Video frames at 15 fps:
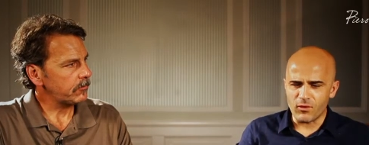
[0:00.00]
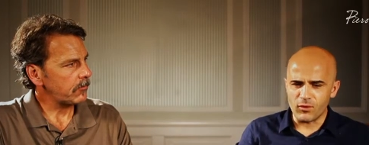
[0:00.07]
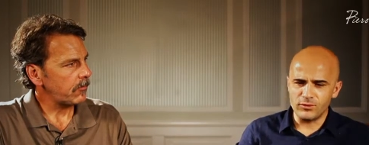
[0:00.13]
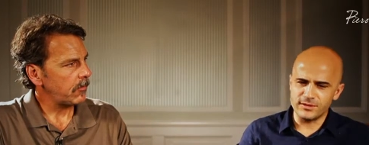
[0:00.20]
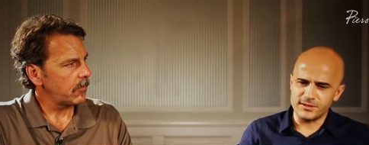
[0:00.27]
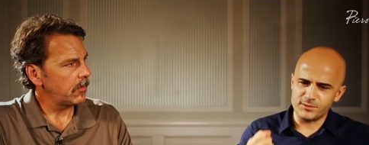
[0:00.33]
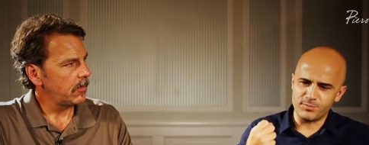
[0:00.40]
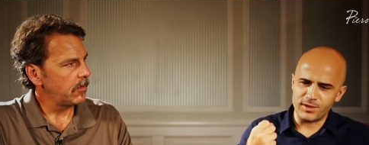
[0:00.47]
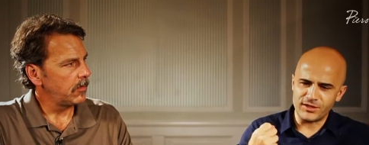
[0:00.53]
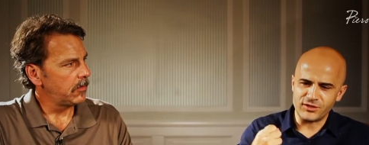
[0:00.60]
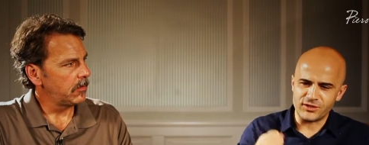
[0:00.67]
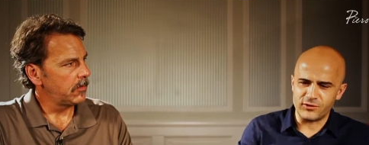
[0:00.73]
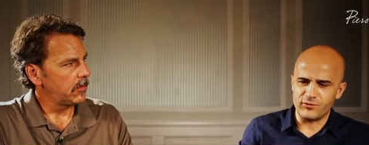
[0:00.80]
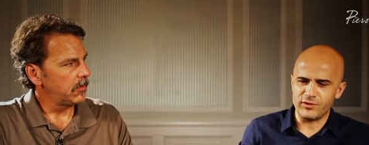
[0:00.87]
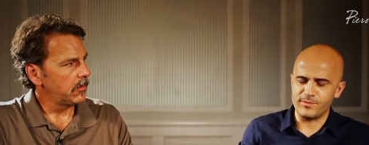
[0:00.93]
Speaker 1: all this special
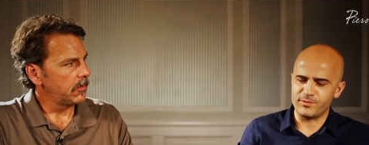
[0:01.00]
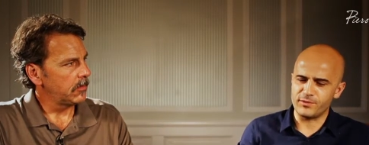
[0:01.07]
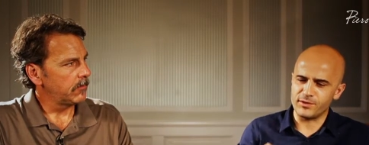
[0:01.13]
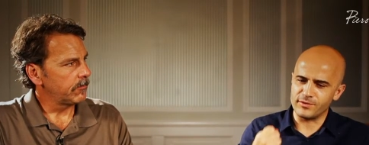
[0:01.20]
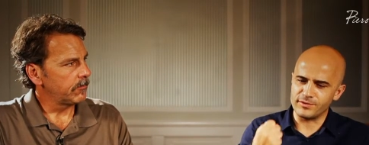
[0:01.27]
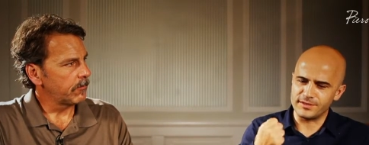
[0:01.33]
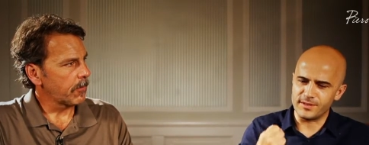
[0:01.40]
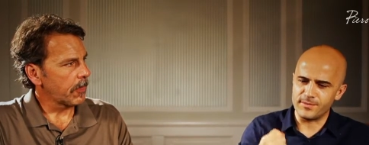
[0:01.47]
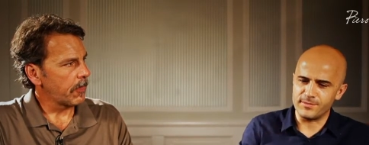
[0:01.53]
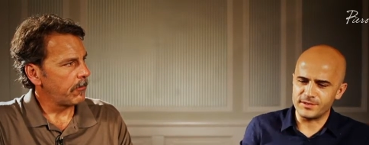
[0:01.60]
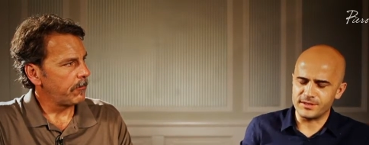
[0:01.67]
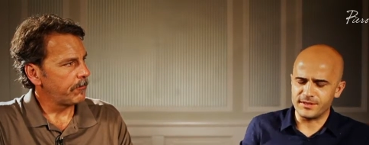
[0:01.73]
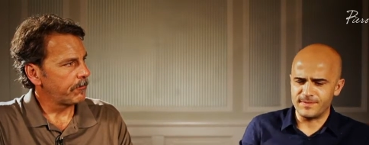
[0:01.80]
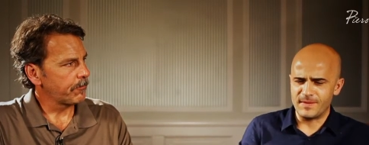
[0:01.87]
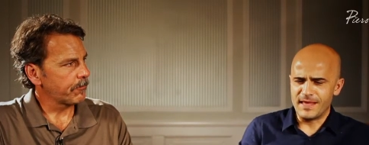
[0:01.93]
grip, you know, so
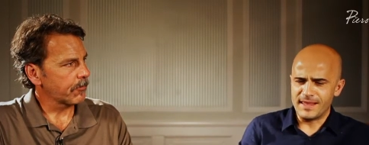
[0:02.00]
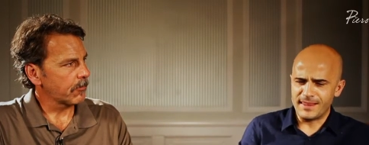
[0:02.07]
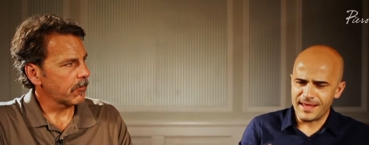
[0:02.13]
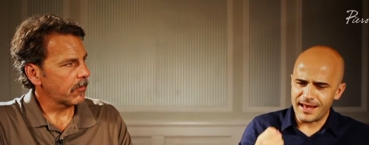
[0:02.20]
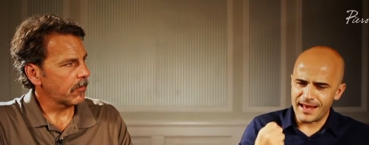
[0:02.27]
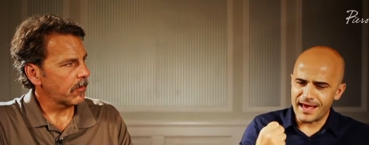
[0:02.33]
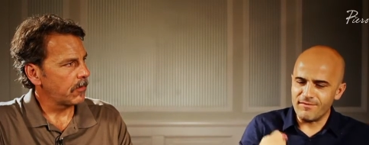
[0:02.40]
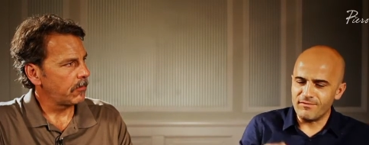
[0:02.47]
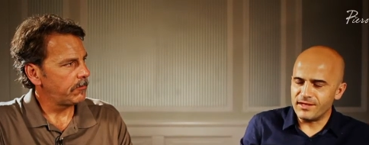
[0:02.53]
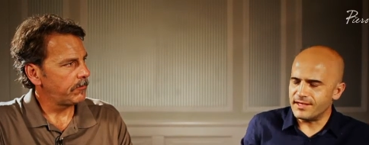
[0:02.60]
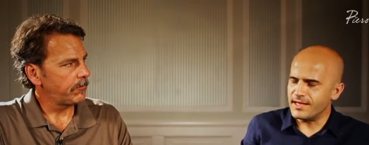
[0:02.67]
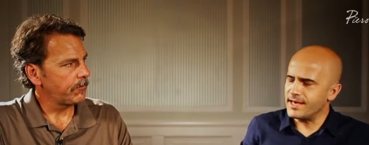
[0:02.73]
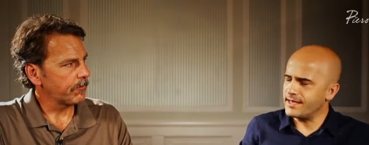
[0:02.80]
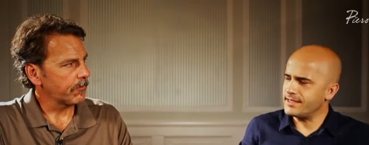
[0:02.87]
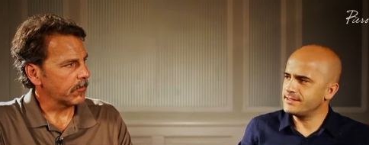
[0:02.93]
they're lively.
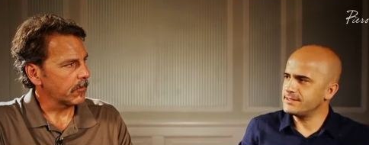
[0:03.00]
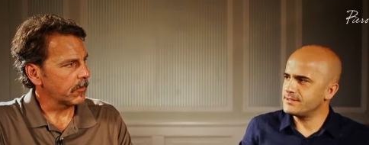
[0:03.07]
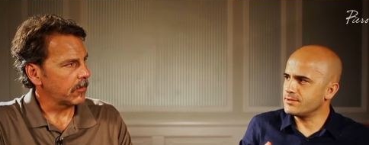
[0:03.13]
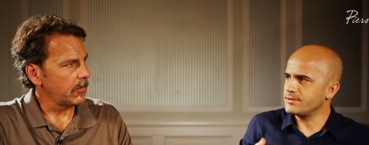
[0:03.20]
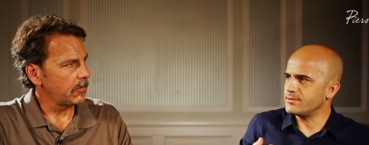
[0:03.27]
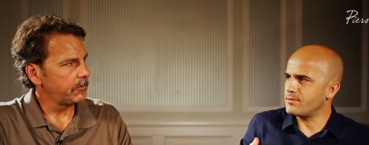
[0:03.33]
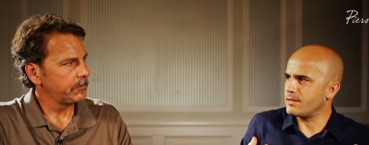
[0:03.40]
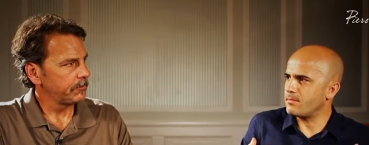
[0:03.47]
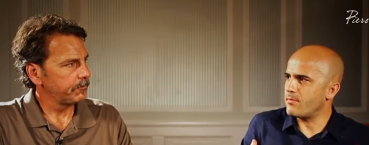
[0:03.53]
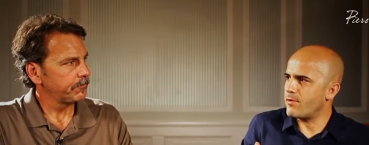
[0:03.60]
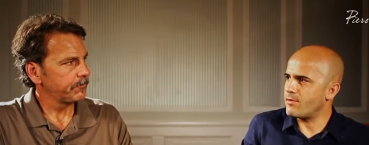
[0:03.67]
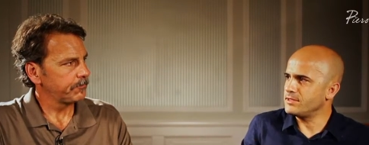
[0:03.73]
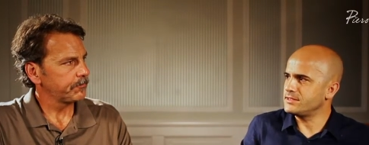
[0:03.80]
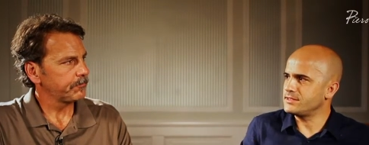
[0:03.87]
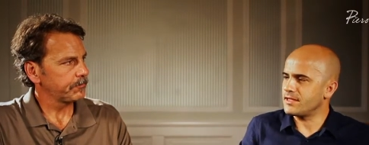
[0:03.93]
It's not like
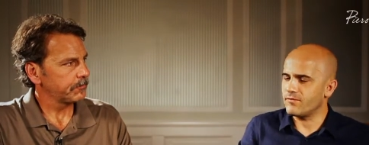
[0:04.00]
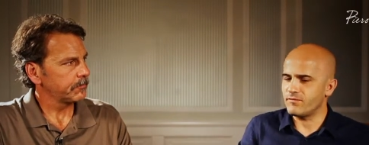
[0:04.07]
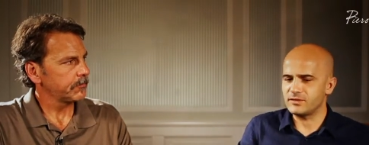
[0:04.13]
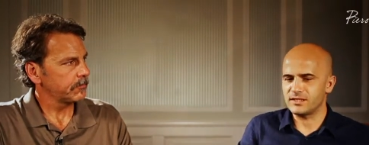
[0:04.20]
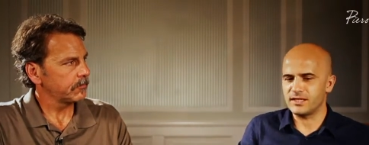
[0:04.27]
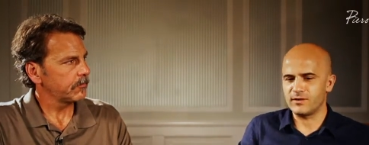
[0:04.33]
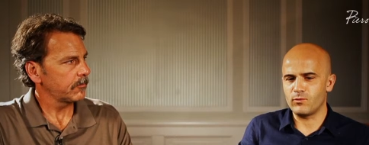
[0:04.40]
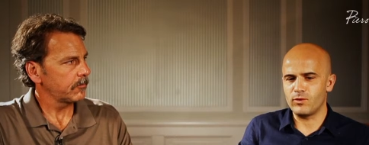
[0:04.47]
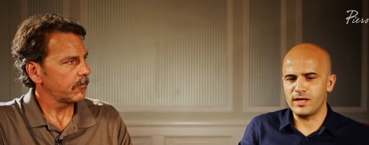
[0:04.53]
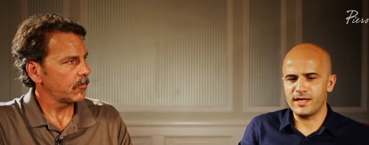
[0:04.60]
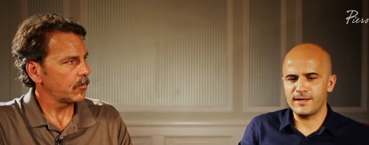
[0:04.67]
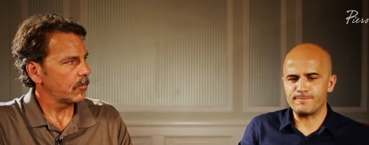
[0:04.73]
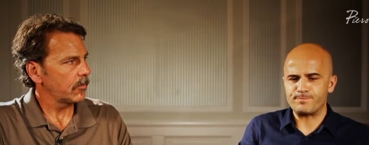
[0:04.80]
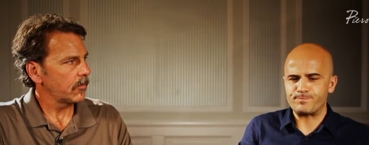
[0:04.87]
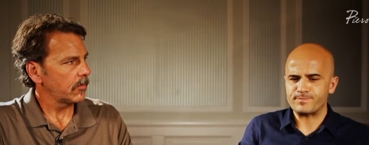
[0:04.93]
boring stuff. It's like
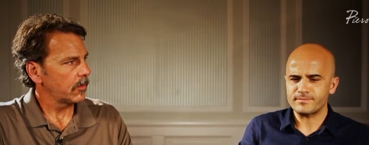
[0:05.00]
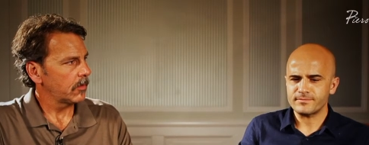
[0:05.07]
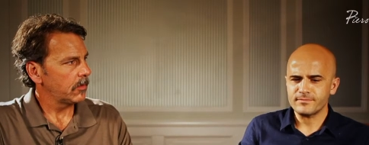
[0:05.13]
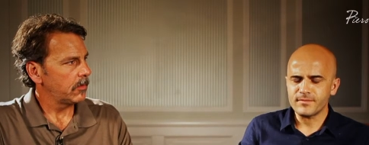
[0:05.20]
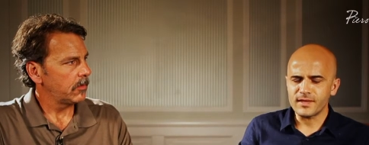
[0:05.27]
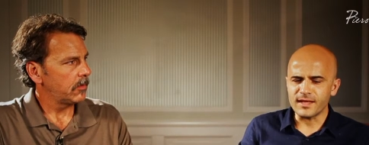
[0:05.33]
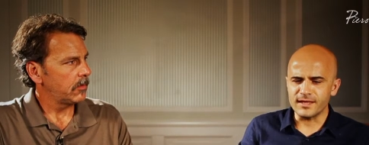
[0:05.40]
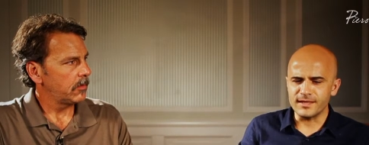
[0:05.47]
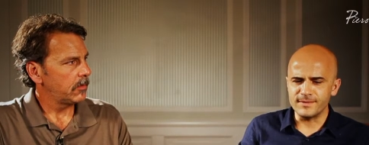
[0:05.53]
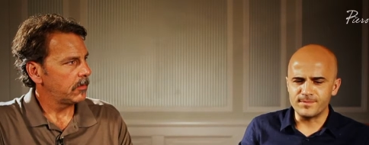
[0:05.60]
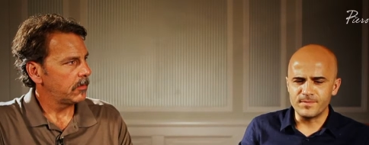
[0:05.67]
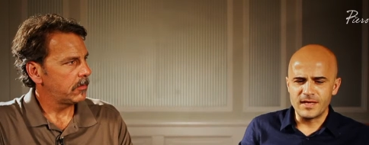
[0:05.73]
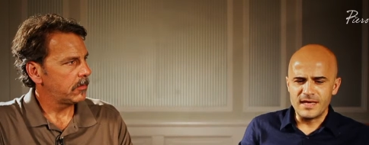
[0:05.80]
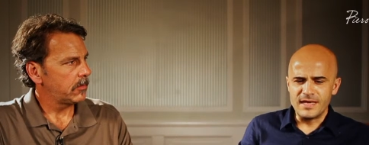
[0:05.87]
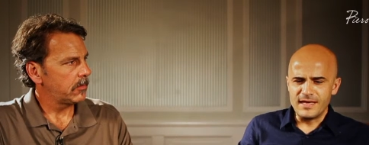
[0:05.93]
really, I
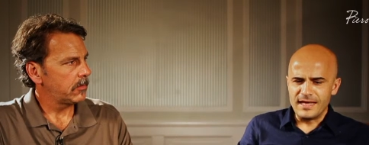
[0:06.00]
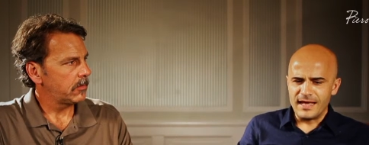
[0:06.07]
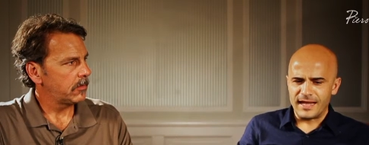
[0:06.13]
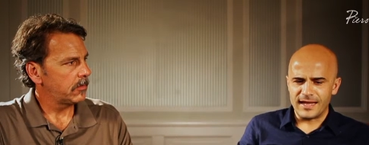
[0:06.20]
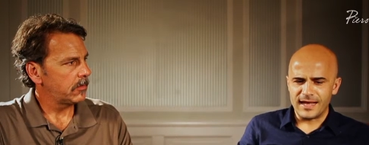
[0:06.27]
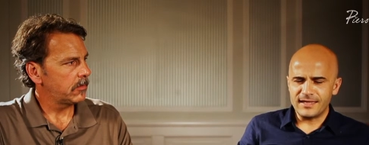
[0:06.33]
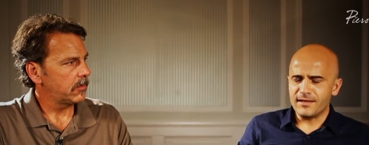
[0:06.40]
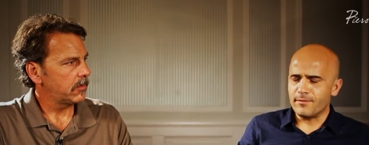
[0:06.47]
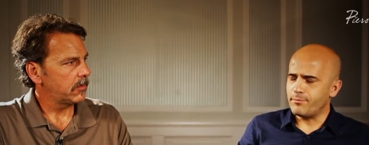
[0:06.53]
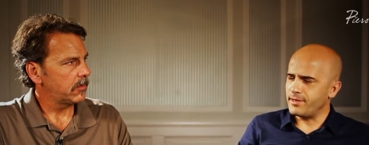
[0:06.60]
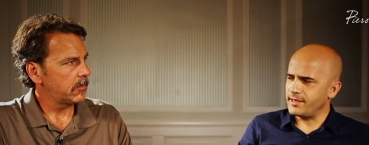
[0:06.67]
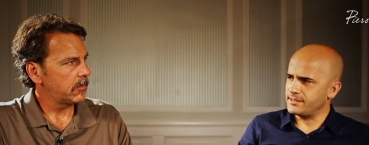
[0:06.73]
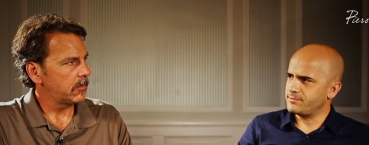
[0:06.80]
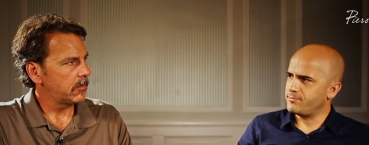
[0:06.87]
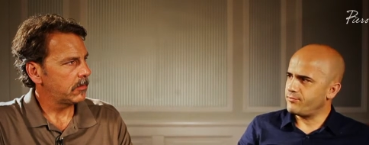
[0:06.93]
like the
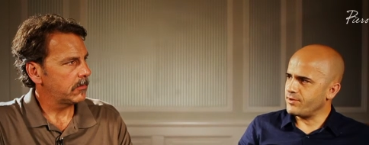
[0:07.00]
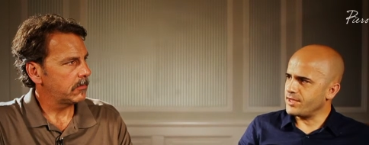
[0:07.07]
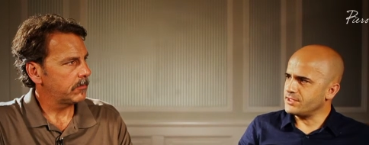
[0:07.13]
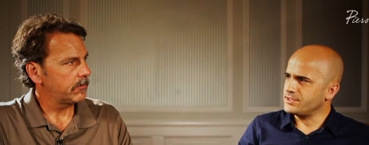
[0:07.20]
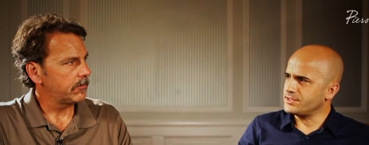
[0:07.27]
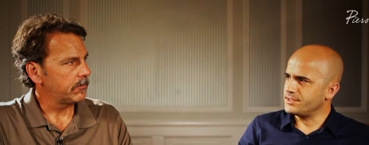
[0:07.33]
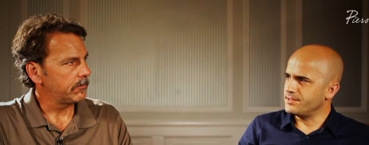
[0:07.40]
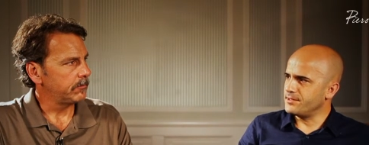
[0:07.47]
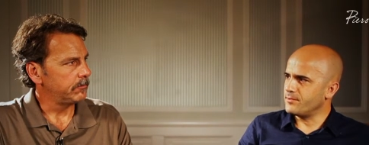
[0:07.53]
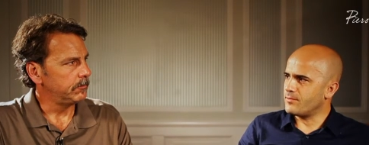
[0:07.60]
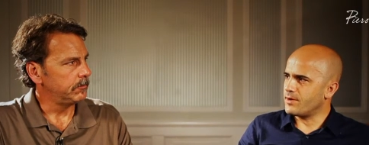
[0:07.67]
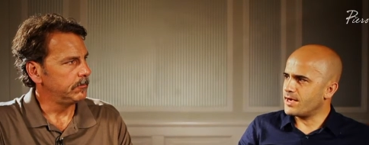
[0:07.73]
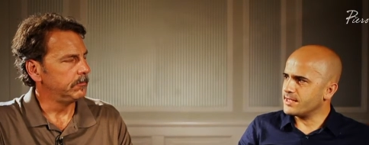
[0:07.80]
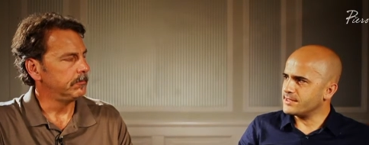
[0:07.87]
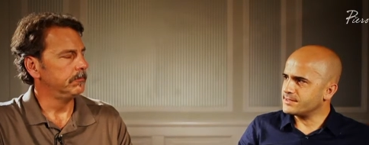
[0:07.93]
expression in the
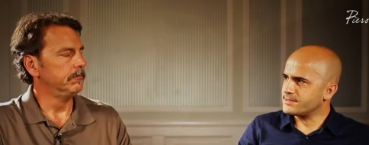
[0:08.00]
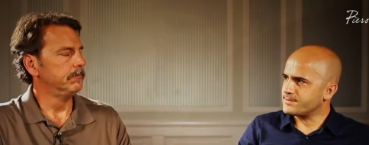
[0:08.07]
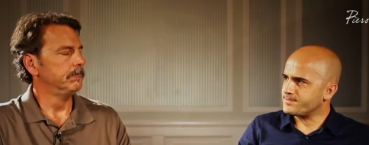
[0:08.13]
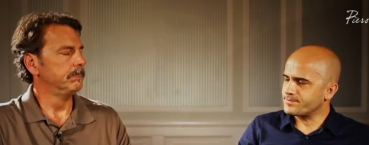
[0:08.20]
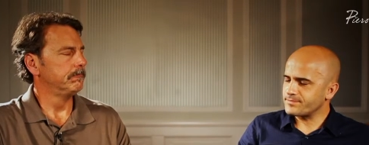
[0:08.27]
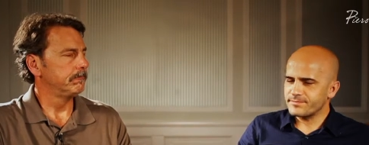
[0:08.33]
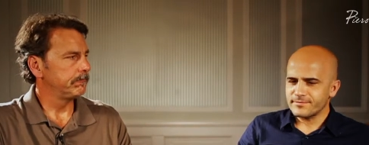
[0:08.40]
wines. Mm-hmm.